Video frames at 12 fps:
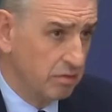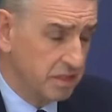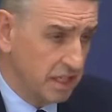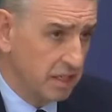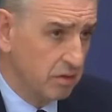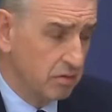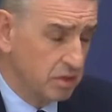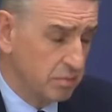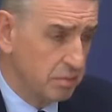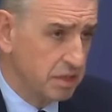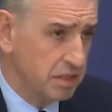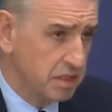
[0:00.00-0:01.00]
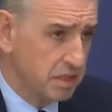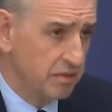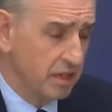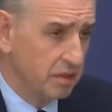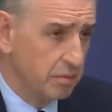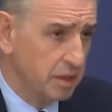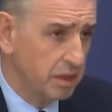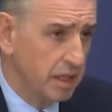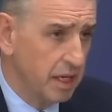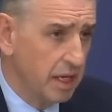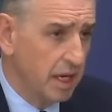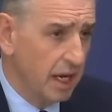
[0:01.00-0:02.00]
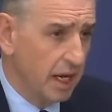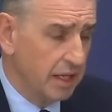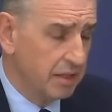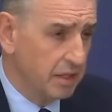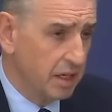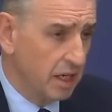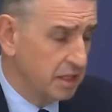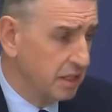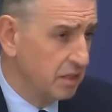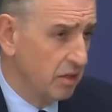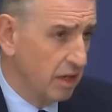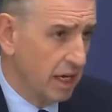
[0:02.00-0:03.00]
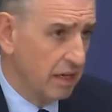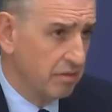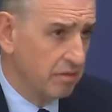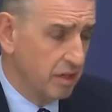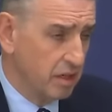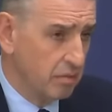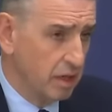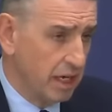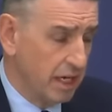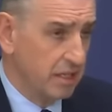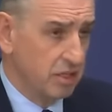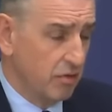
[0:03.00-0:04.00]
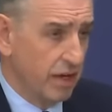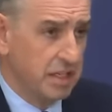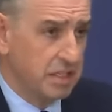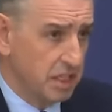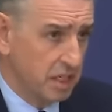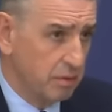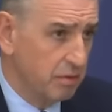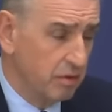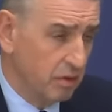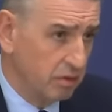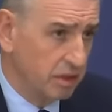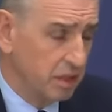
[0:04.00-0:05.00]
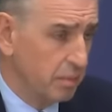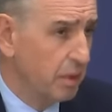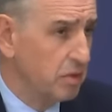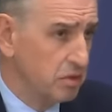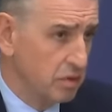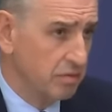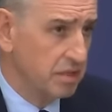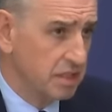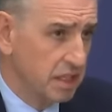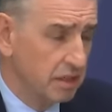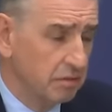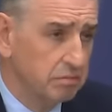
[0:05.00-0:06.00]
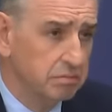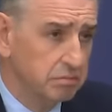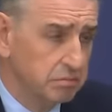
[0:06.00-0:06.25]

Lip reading: of sales and business development, and I did not have a direct team involved in the post office then.